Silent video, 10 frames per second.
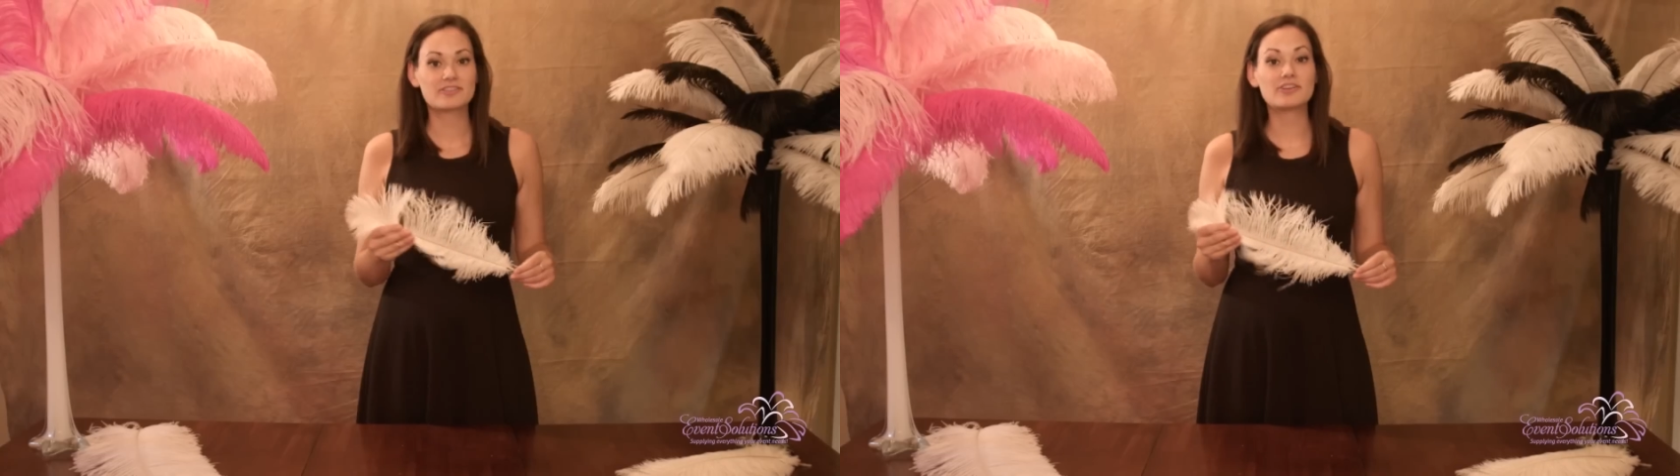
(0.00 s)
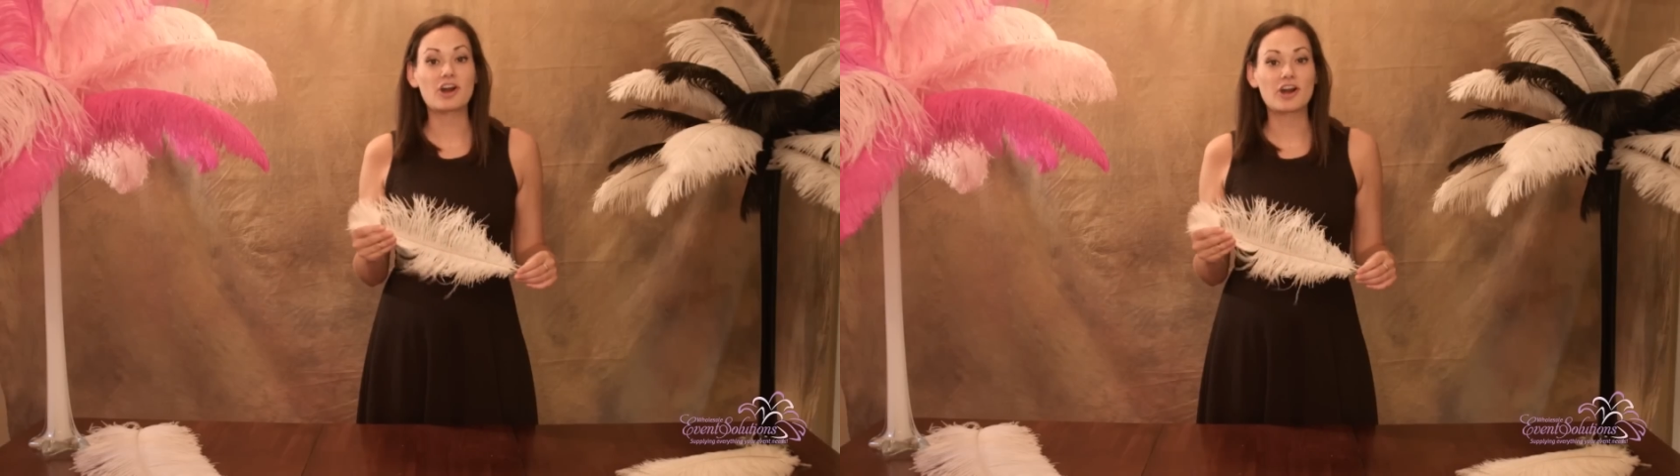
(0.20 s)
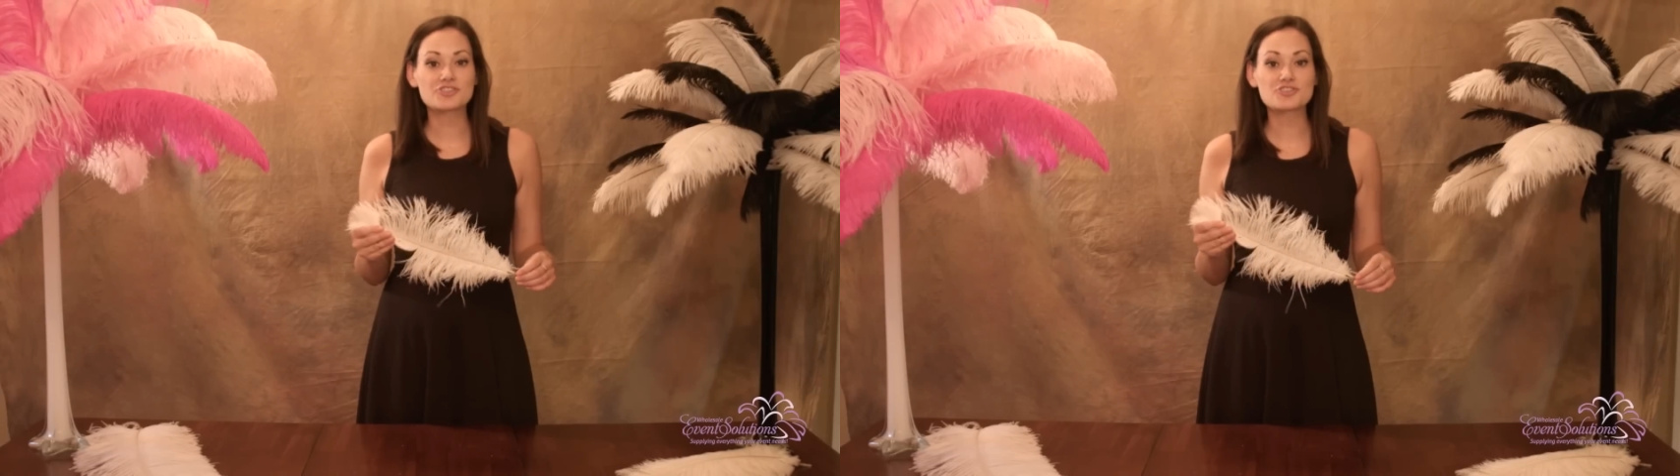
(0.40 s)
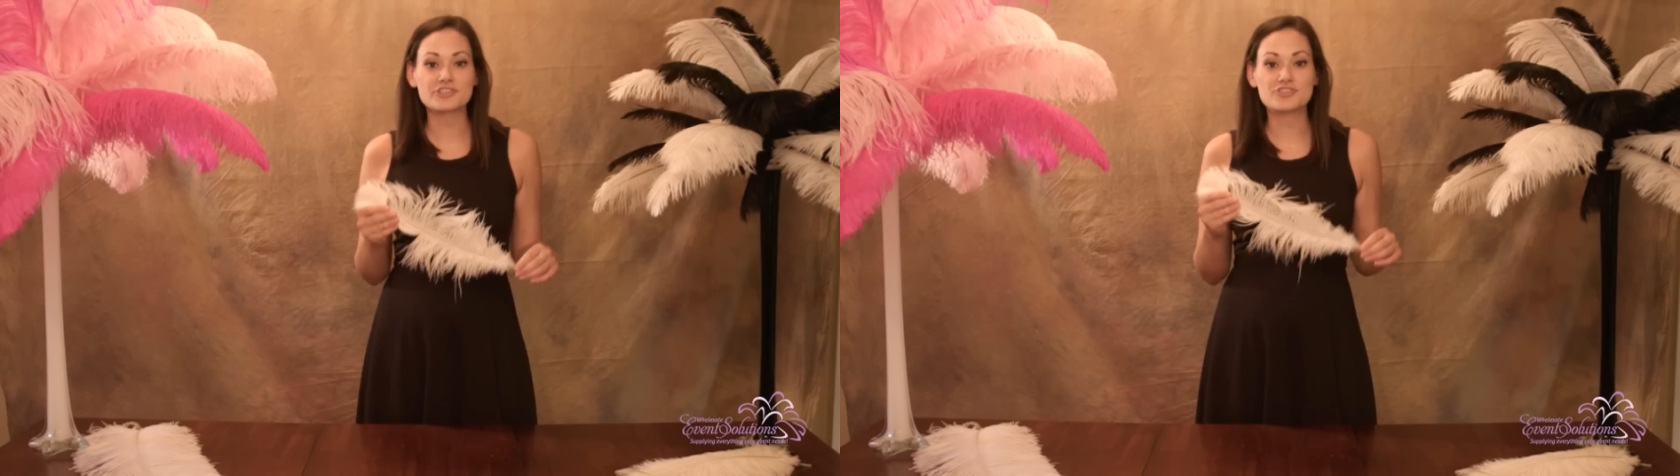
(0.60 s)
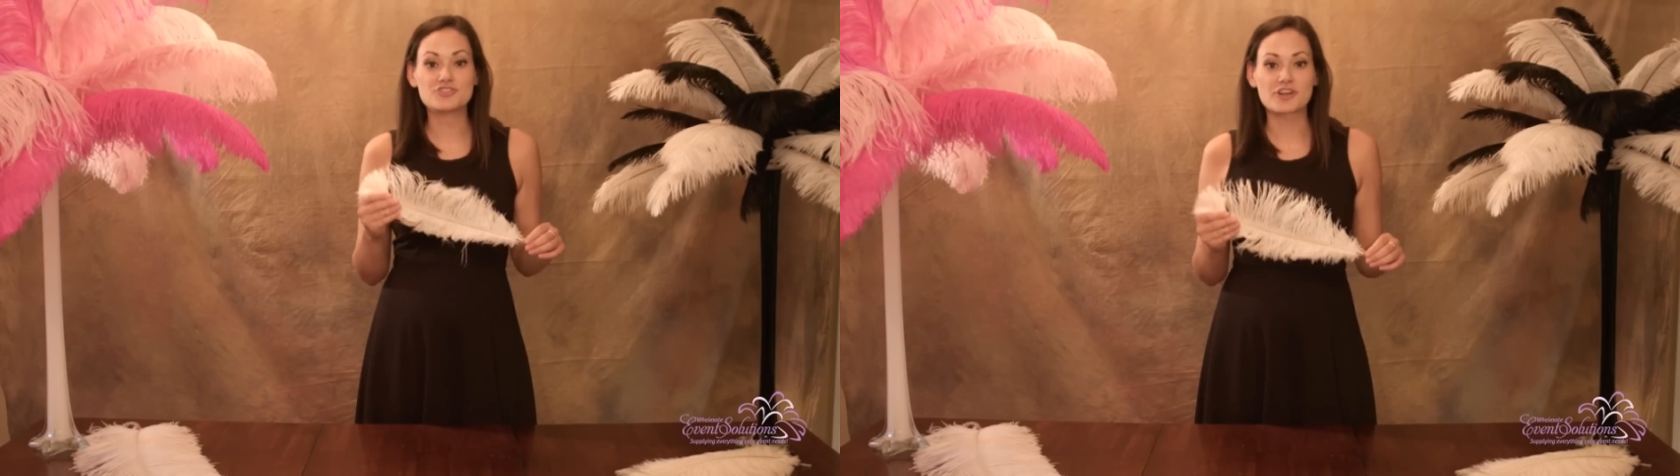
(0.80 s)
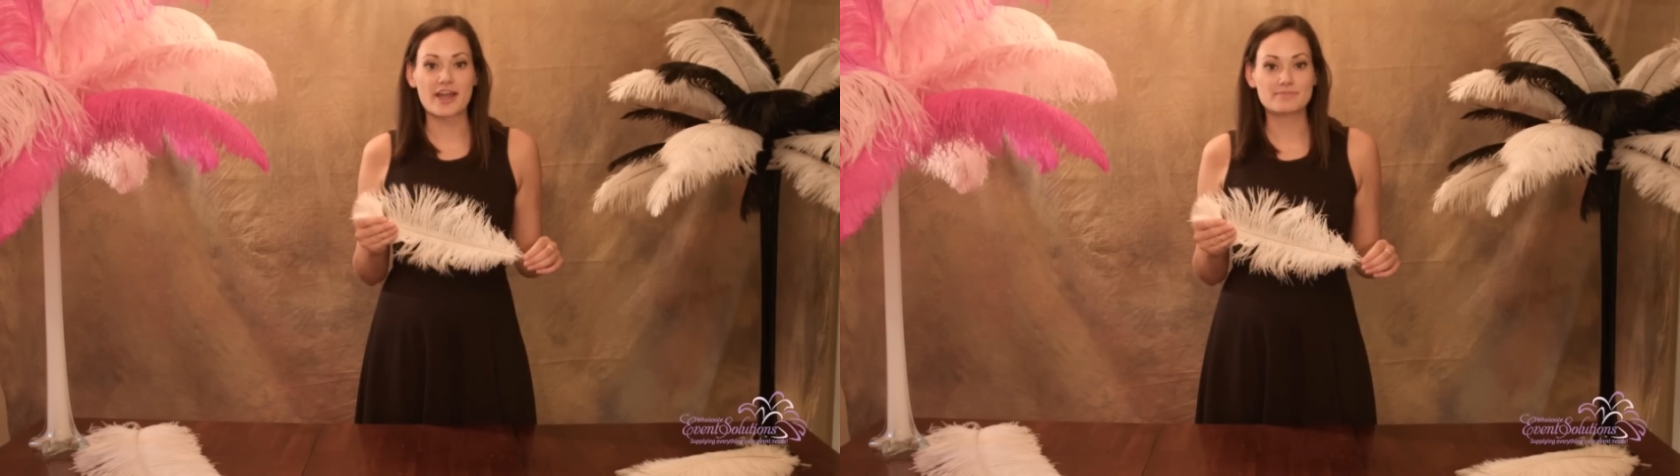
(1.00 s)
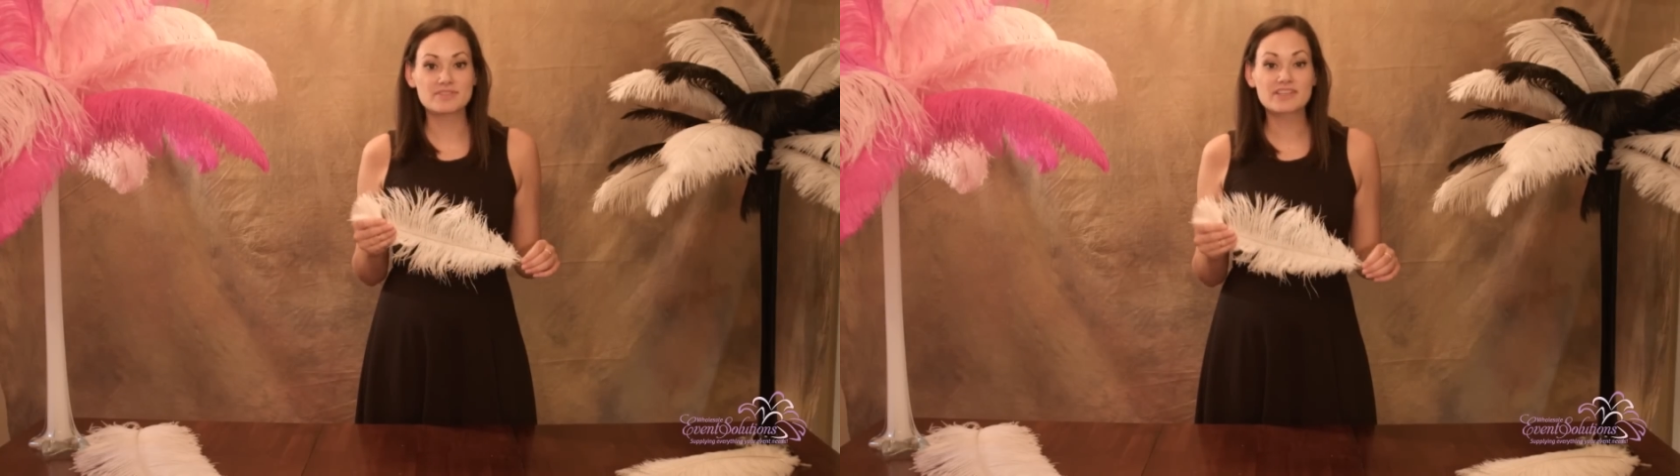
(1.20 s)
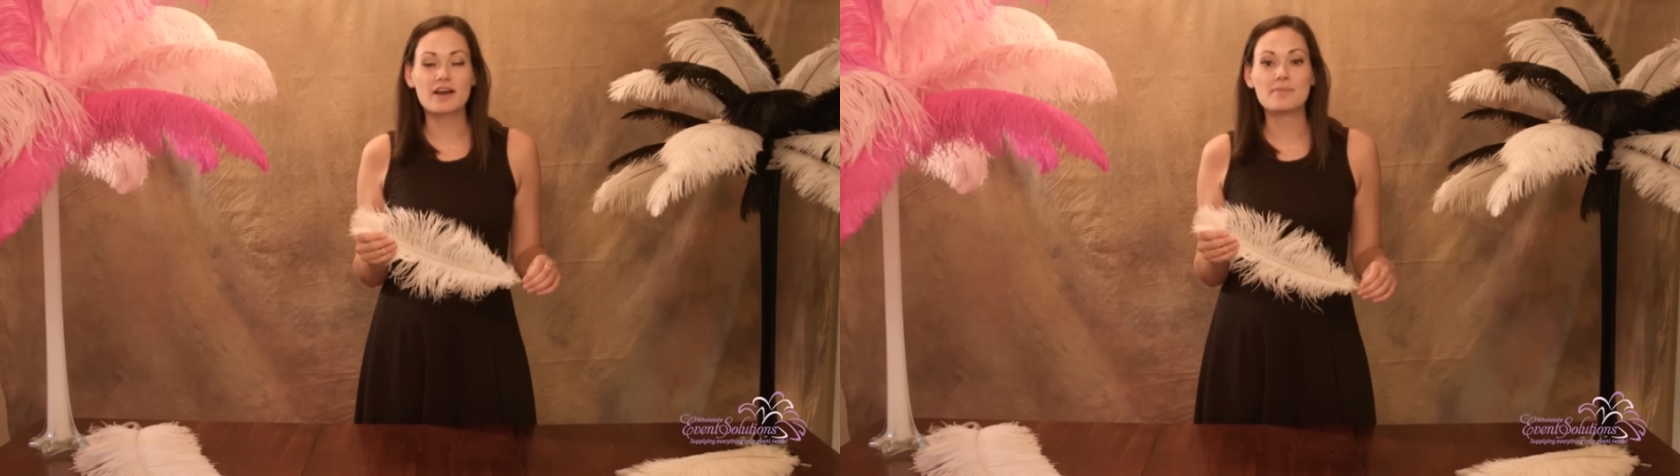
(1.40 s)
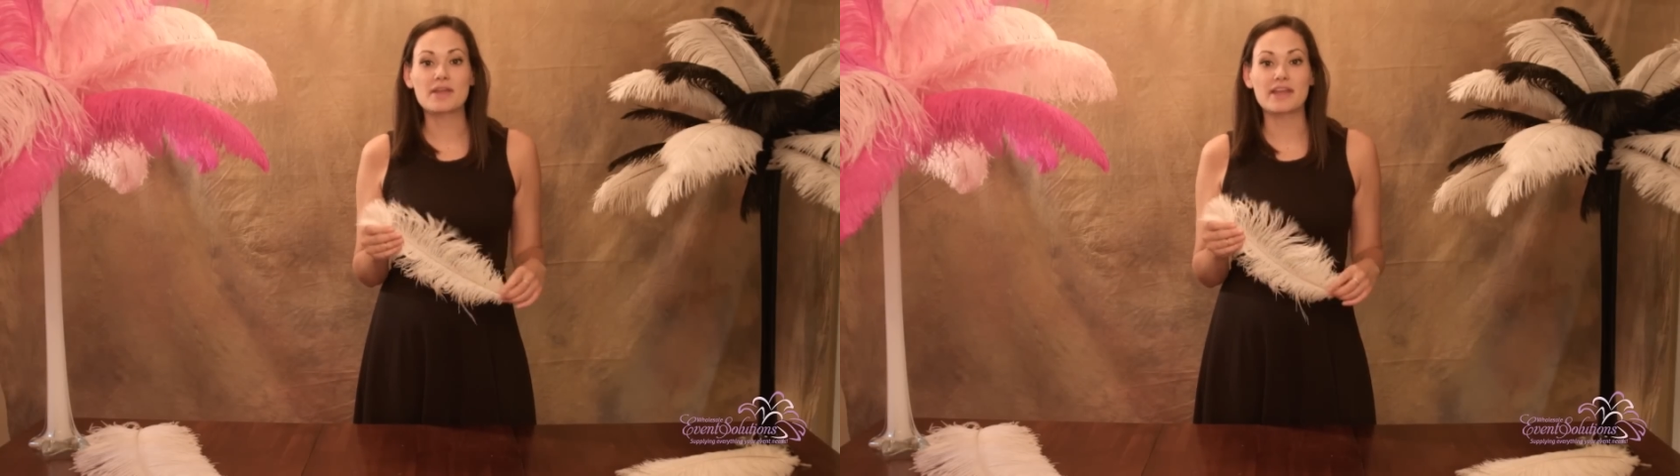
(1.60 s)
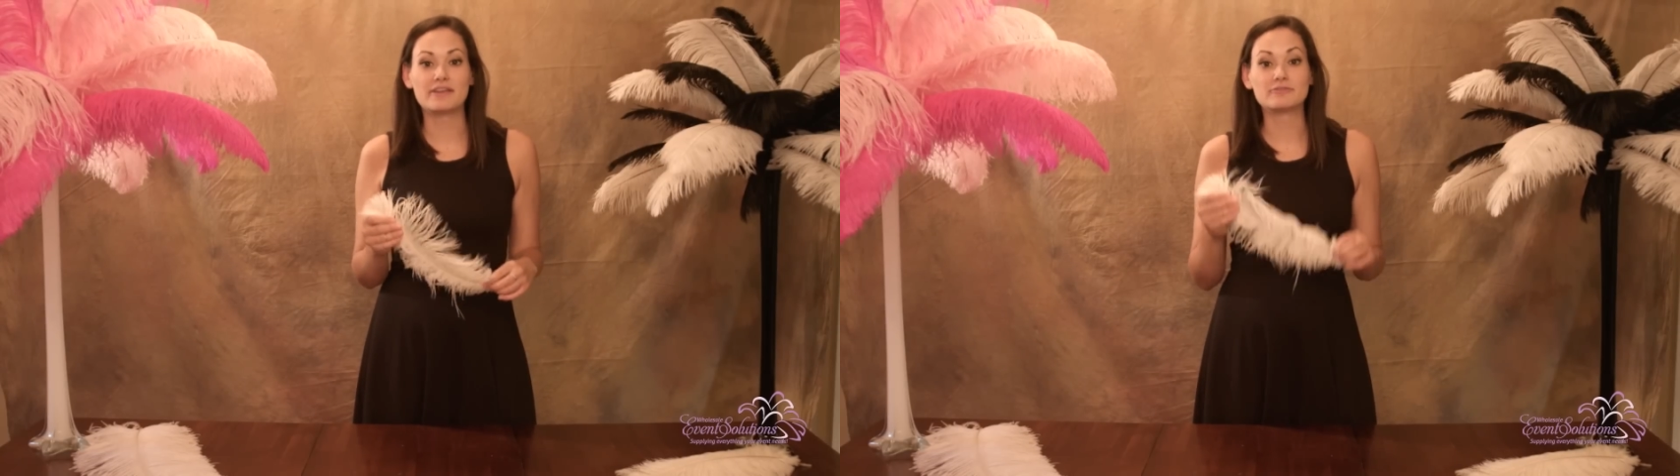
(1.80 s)
The ostrich drabs come
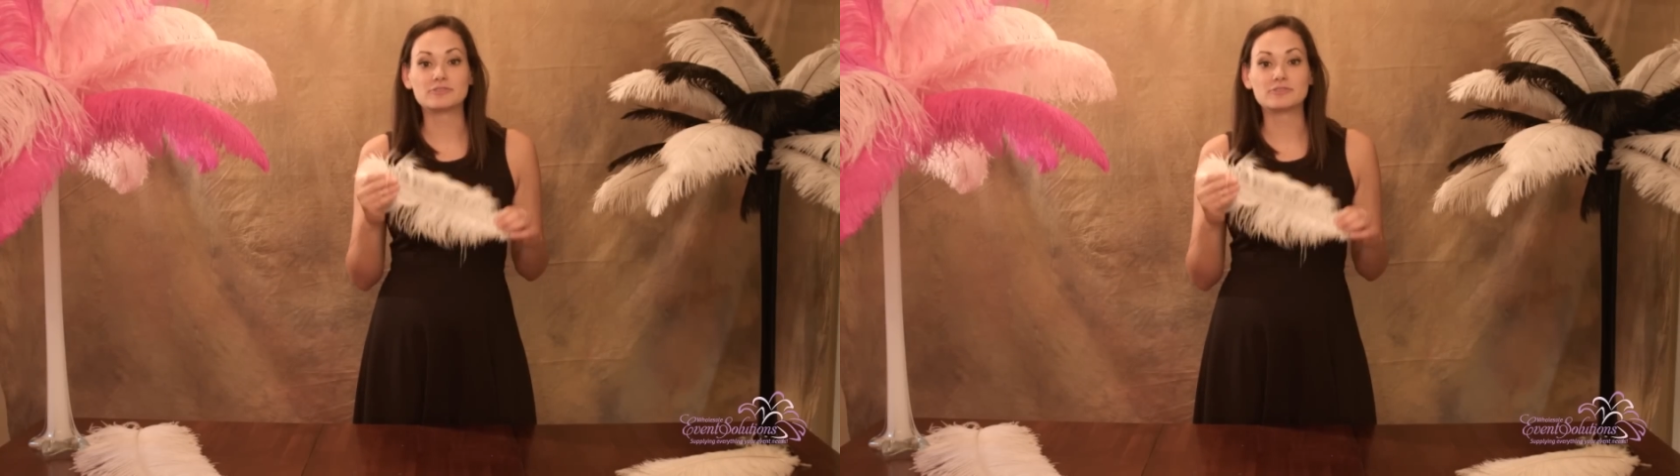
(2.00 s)
in a